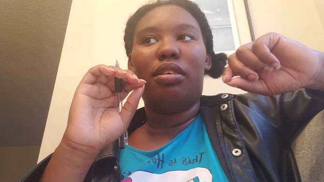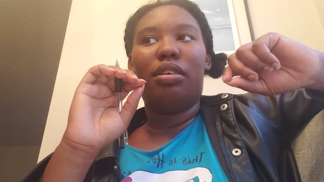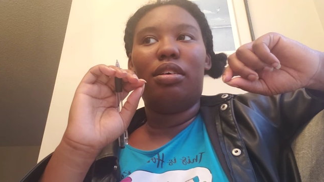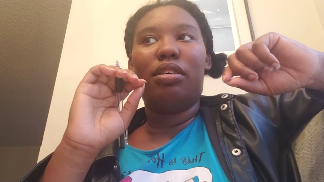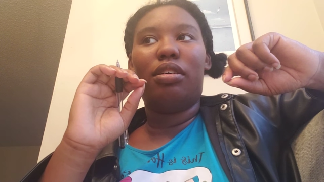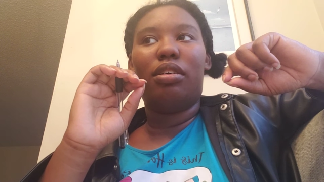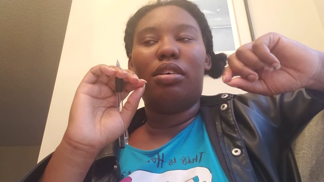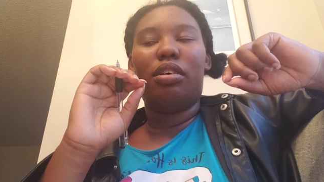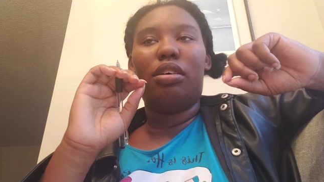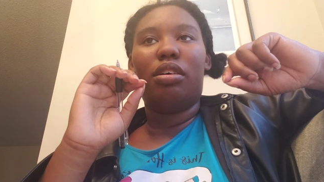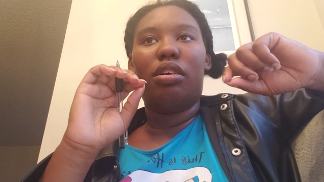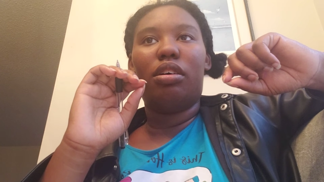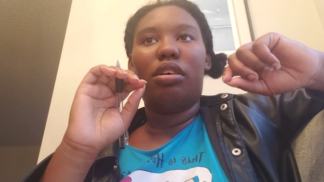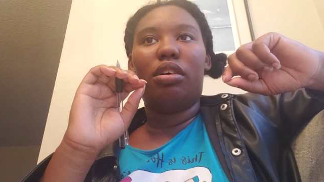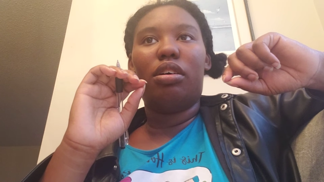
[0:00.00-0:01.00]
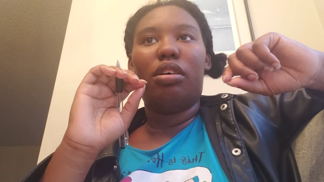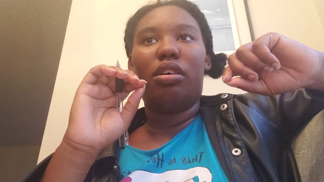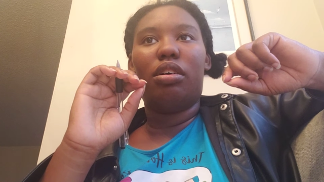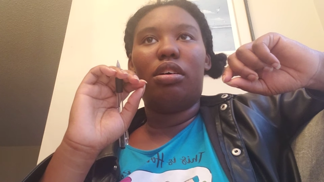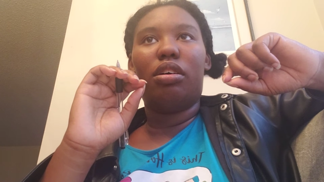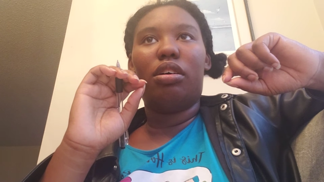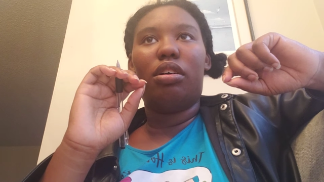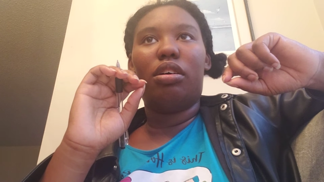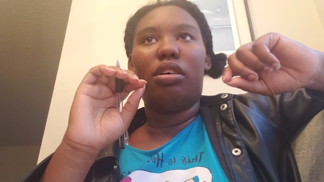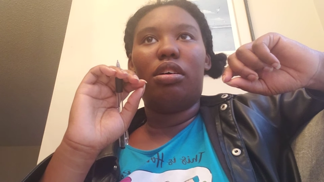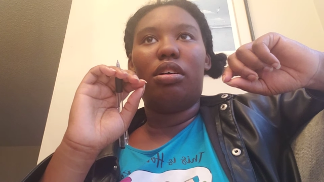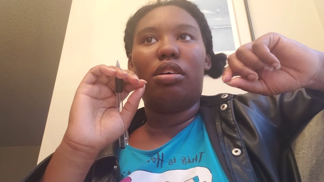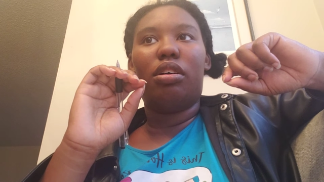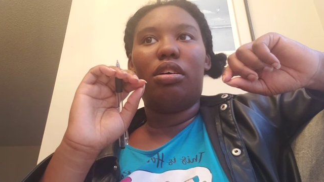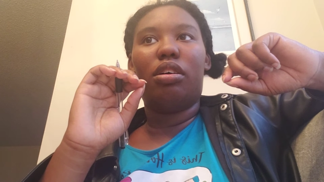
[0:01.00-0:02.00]

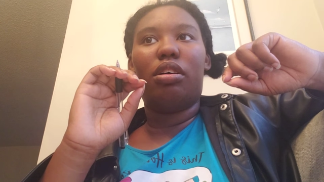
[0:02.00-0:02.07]
[no speech]